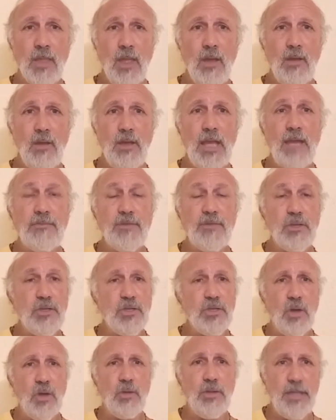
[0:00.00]
You have to
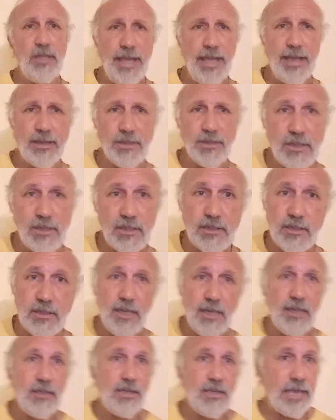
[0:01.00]
show the
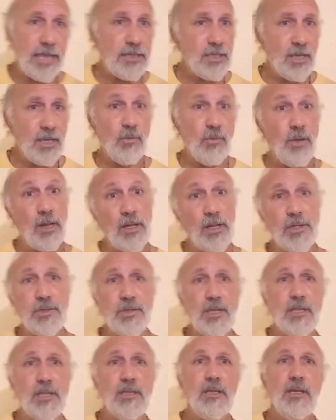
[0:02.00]
ecstasy, taste it,
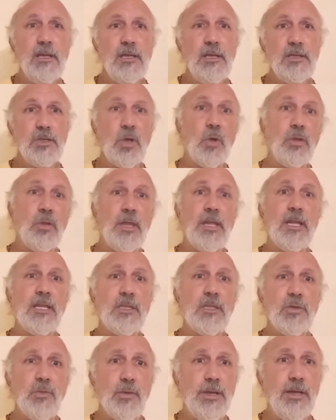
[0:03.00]
relish it, show that
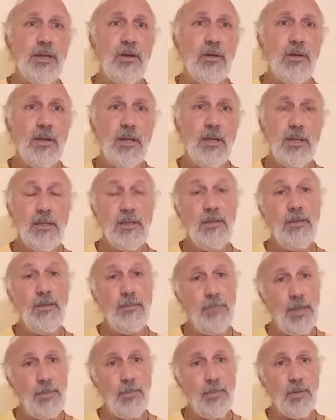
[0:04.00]
it's real,
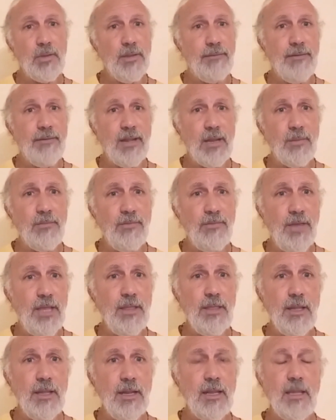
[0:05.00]
that people develop
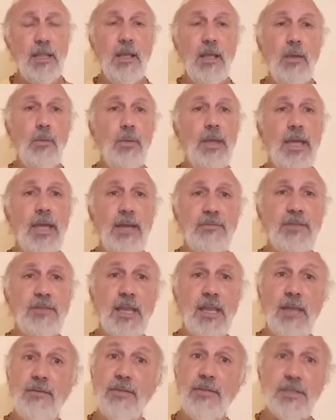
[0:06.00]
faith in it. We have
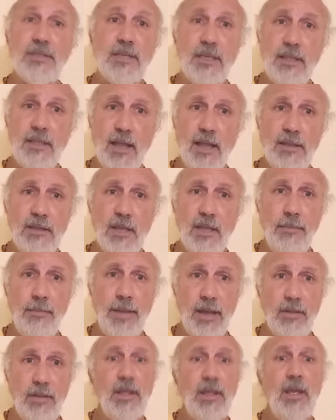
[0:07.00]
to give a siddhanta
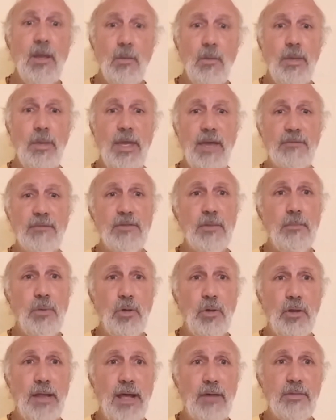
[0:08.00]
about it. We have to
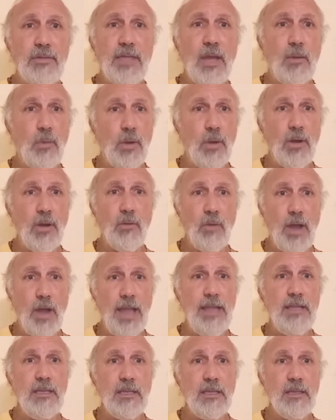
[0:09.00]
pull out that we're
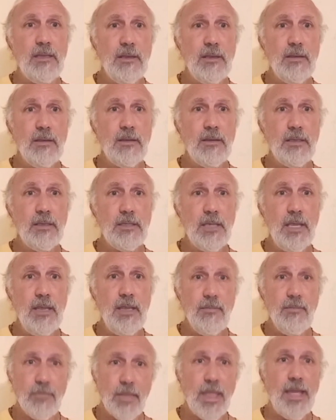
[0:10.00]
right,
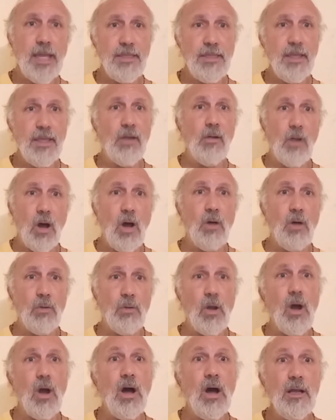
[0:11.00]
see, and they're all
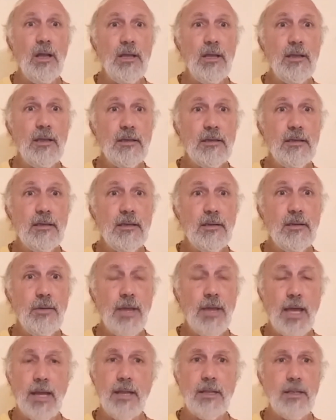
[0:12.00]
wrong. We
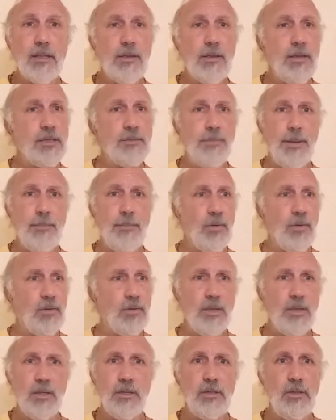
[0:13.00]
got to, because people,
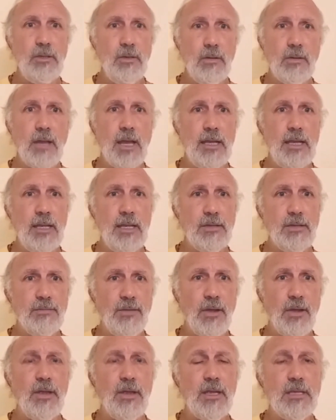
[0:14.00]
it's
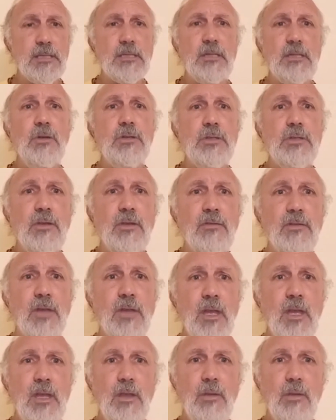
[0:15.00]
very exclusive.